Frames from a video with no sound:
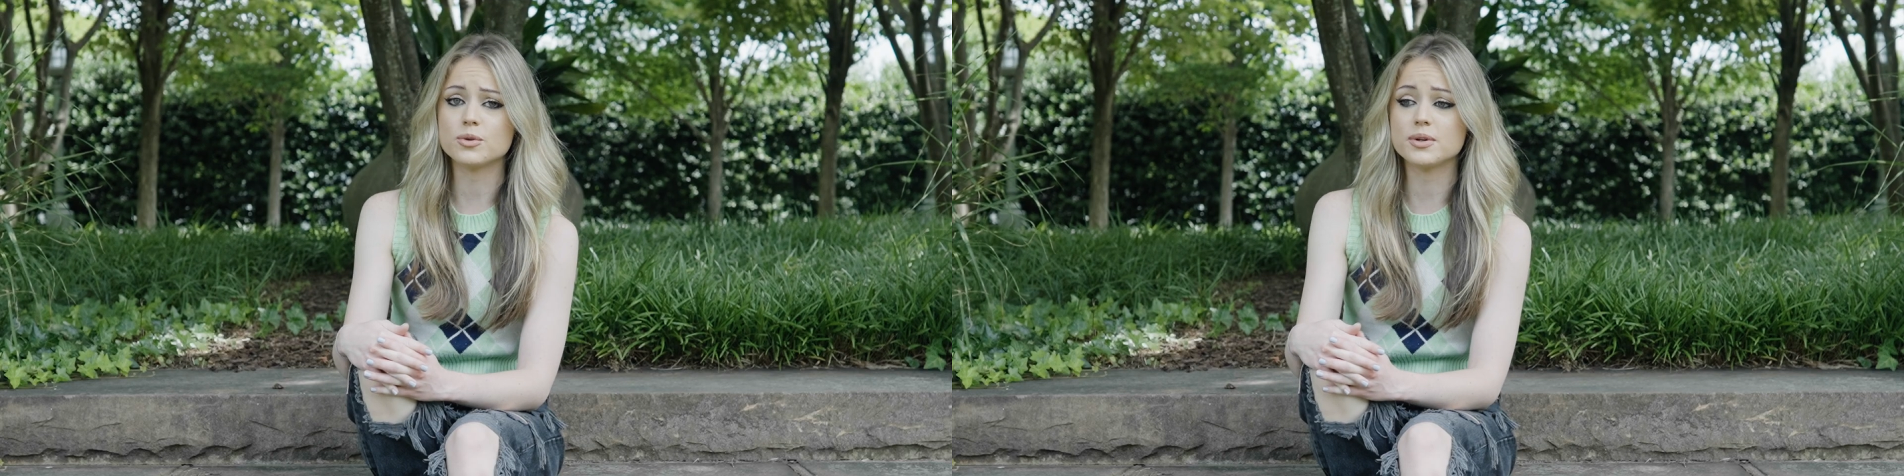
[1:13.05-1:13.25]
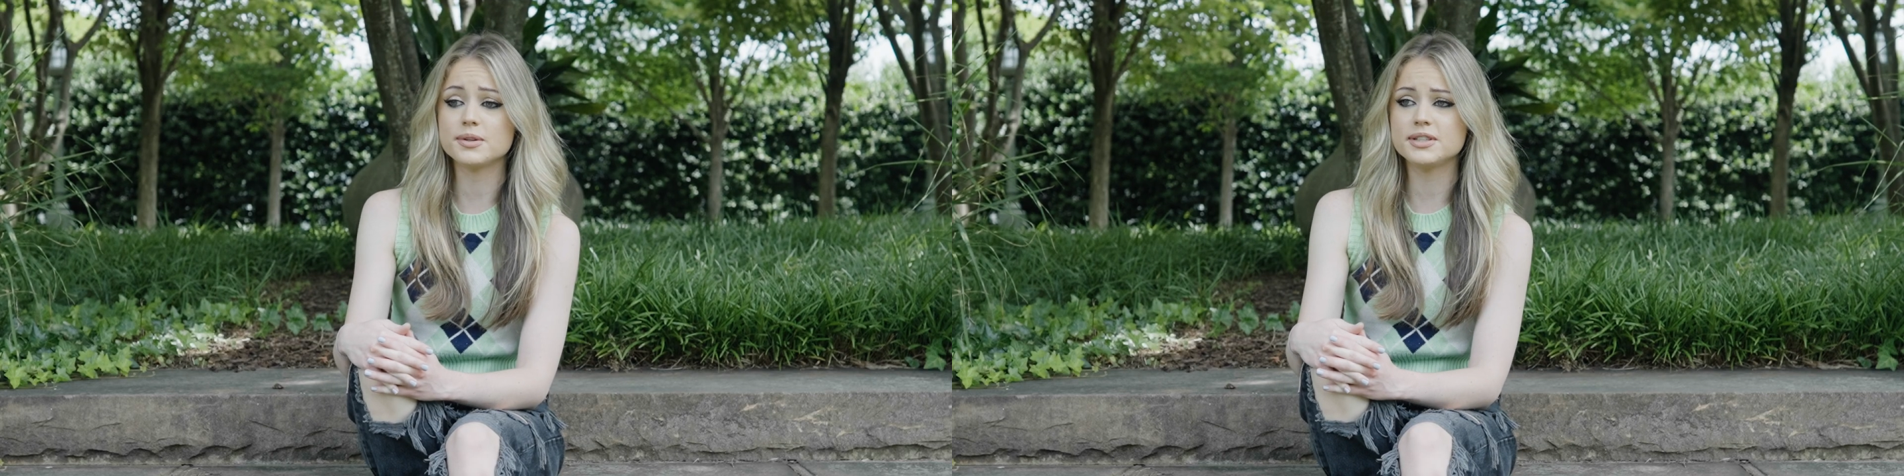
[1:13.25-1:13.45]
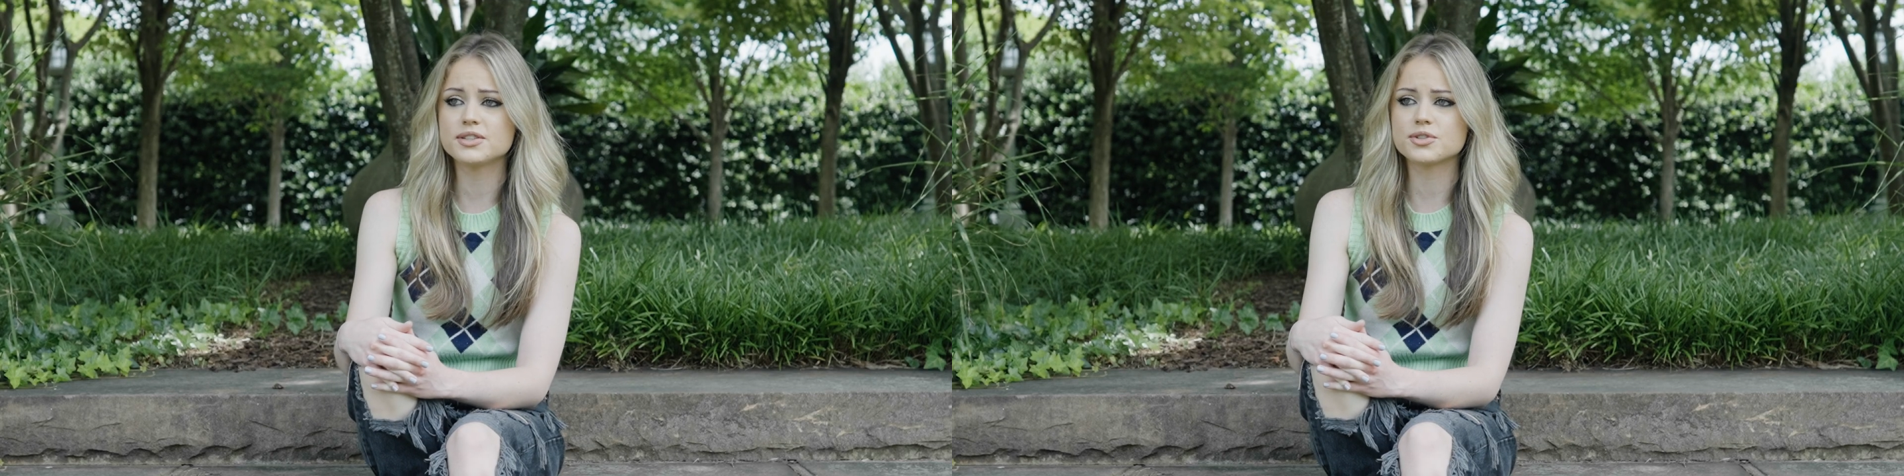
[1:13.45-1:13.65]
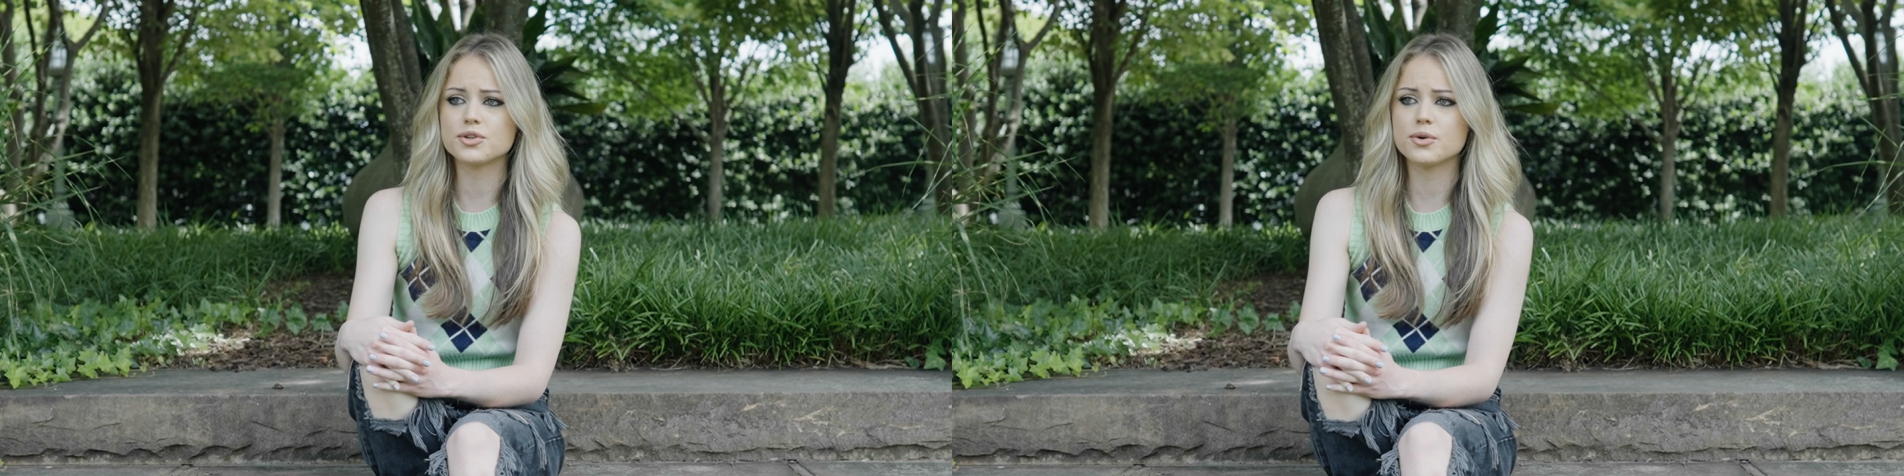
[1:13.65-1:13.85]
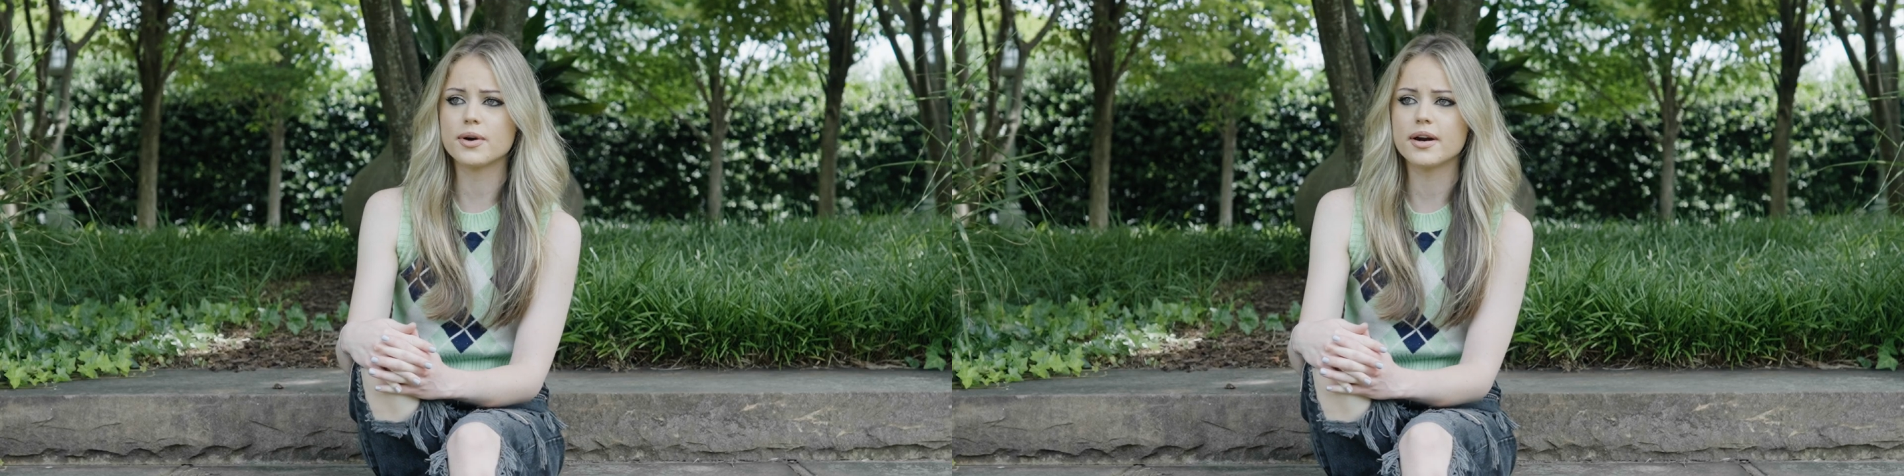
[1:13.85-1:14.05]
or at least
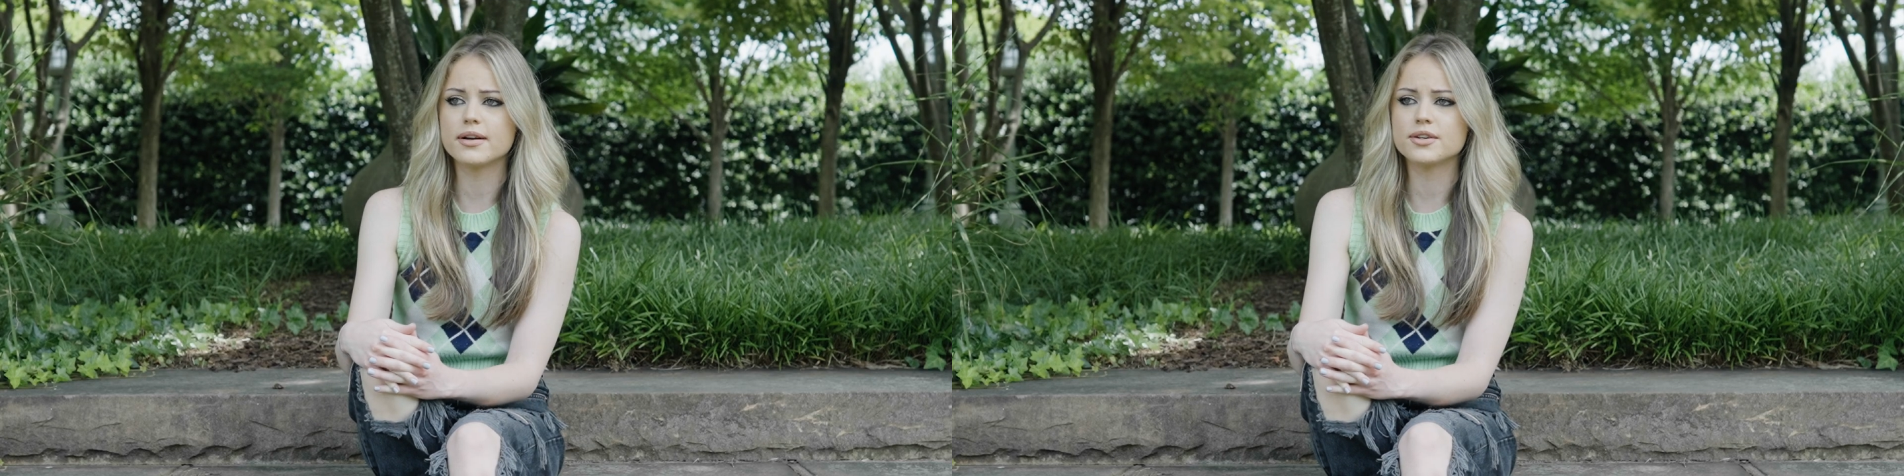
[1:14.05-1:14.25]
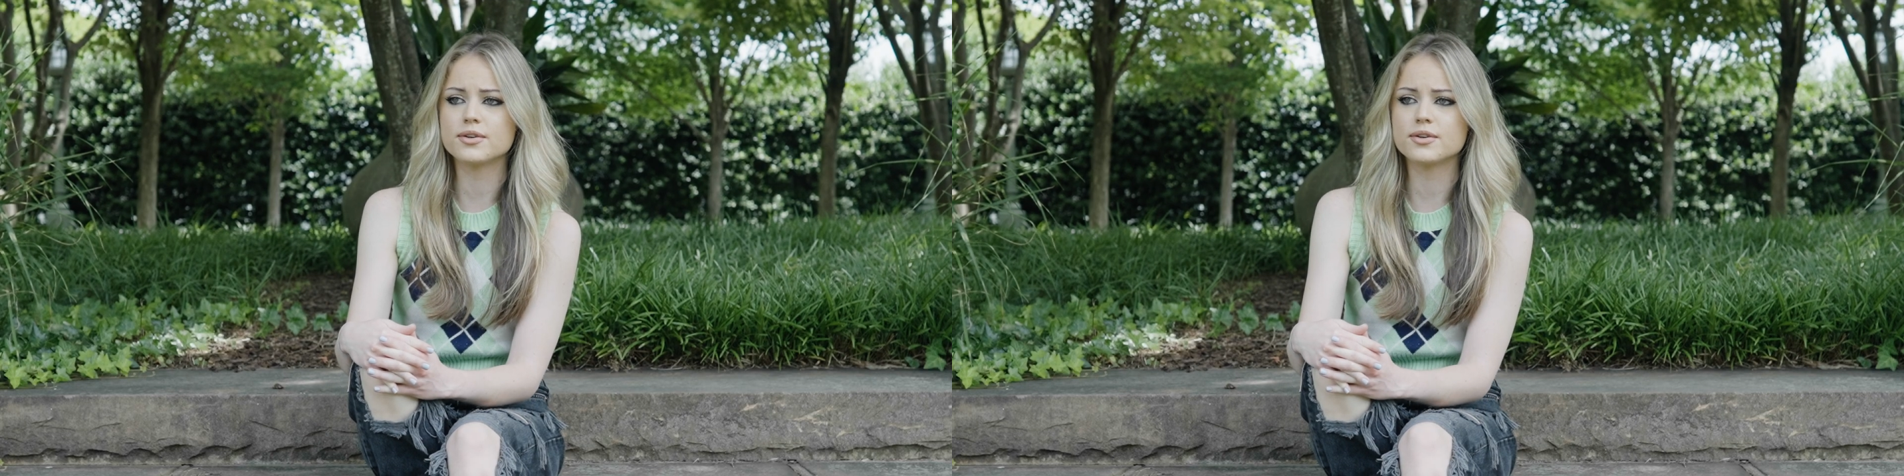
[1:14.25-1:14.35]
in your head.